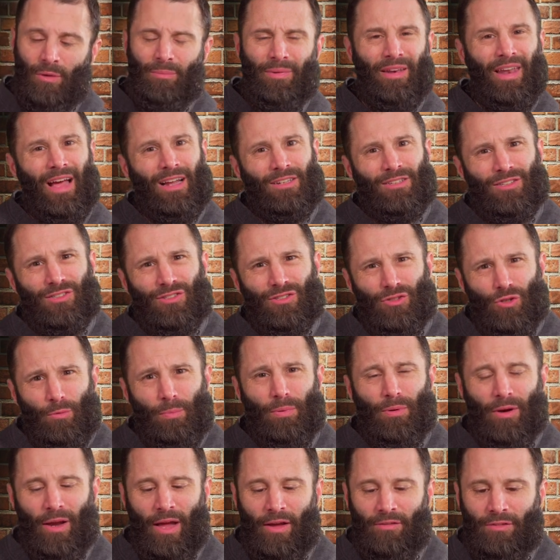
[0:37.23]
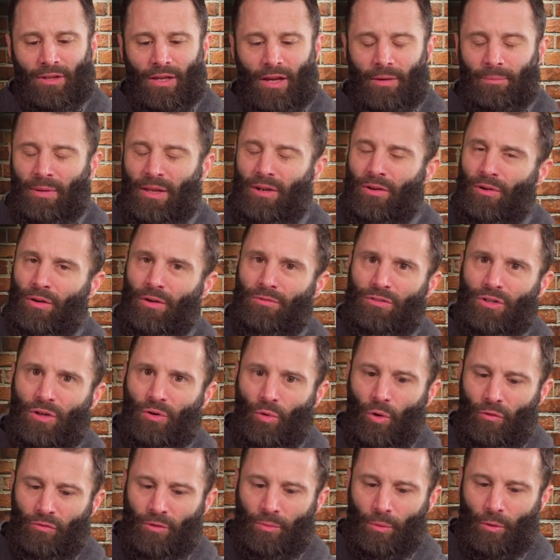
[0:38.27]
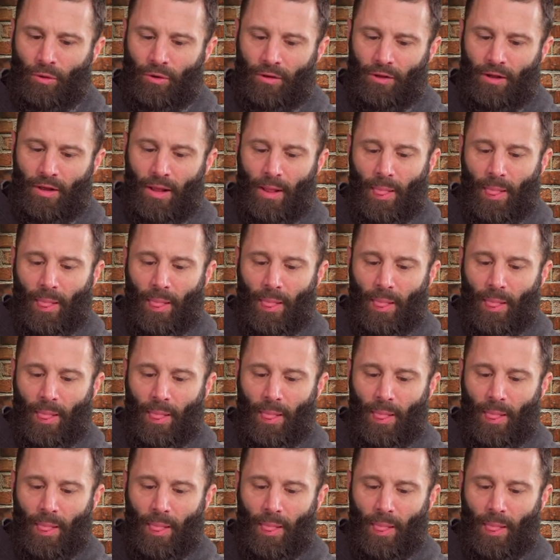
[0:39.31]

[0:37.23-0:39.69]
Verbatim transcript: but not super heavy. I mean, you don't have to go overboard.